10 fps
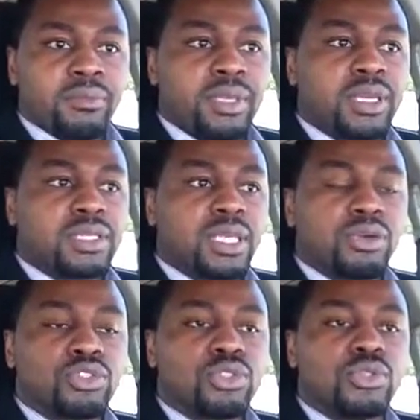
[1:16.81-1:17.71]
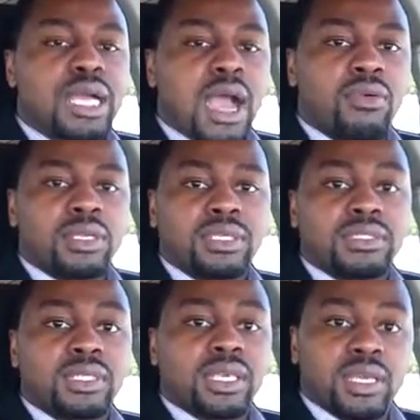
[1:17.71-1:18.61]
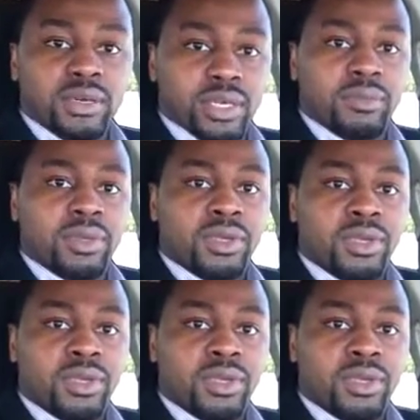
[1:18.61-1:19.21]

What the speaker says: because they were too cowardly to kill him,